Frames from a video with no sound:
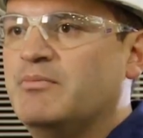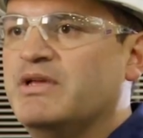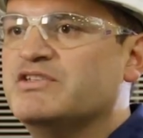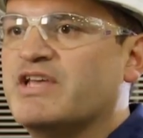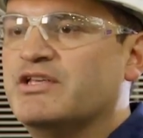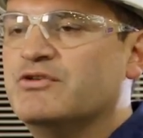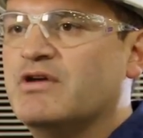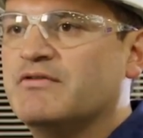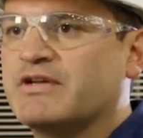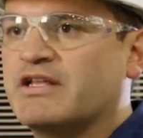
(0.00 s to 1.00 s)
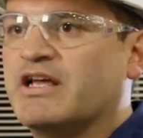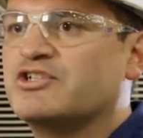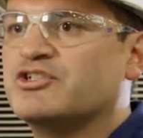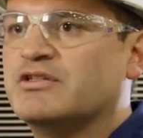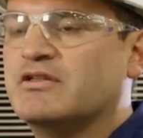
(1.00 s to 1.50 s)
means that you have a
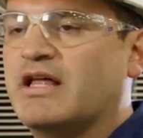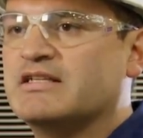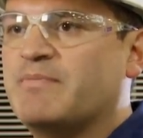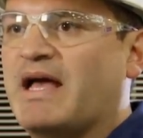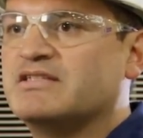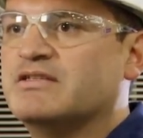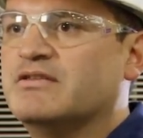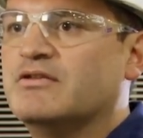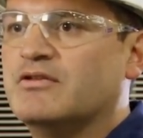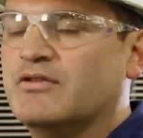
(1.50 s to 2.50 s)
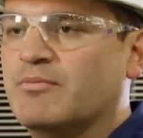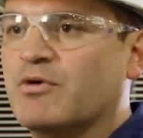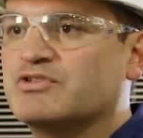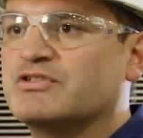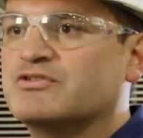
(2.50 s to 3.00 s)
connection that is passing the
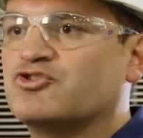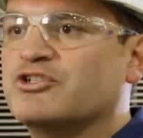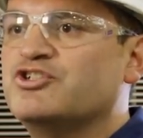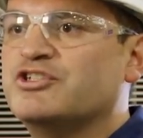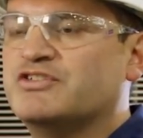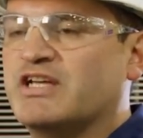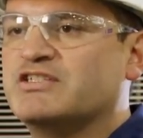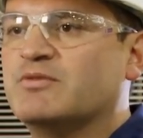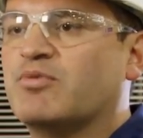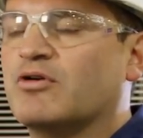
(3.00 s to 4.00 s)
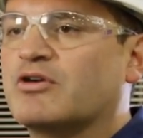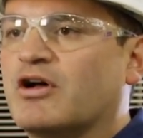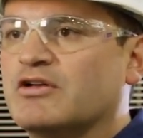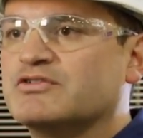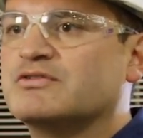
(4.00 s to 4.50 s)
most stringent testing
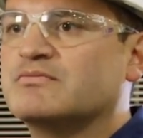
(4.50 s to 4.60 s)
protocols